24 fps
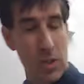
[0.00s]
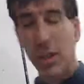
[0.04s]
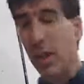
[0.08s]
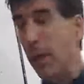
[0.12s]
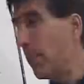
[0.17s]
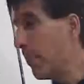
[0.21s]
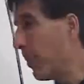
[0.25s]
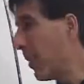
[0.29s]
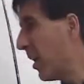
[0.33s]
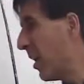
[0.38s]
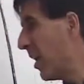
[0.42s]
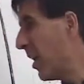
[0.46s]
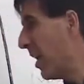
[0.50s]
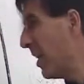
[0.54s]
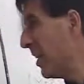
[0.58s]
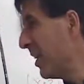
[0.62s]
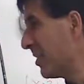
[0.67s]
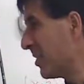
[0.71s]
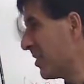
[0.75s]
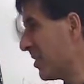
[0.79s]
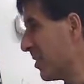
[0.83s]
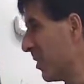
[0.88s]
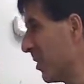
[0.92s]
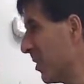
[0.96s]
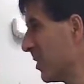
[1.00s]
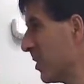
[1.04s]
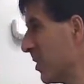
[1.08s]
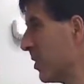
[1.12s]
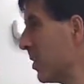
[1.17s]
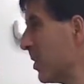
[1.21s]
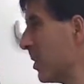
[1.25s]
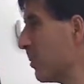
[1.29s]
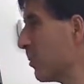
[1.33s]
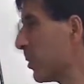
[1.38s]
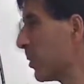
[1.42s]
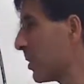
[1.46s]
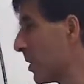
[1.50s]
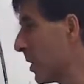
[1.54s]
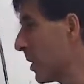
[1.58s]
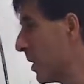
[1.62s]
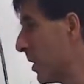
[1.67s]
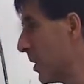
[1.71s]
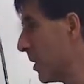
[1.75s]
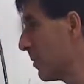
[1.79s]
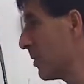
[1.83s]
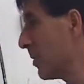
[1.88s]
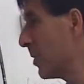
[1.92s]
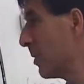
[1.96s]
I pause, or do you need more
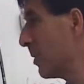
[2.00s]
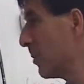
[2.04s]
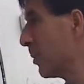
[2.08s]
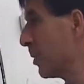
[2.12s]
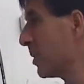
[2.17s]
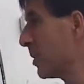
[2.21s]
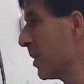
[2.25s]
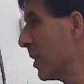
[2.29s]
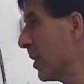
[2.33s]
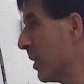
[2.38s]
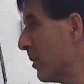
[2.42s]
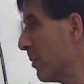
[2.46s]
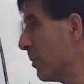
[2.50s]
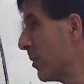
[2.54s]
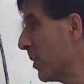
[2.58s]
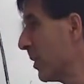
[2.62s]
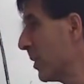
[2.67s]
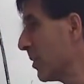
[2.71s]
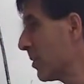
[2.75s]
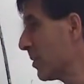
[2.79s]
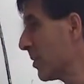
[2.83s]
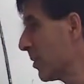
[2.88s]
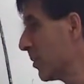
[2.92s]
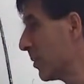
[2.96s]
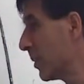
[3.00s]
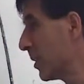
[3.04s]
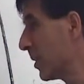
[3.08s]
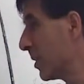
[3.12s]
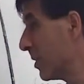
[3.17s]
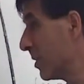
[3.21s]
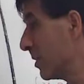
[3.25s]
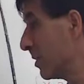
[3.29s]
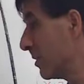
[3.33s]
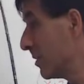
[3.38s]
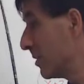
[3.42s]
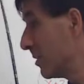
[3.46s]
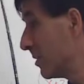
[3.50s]
time? Do you need more time, or are we good?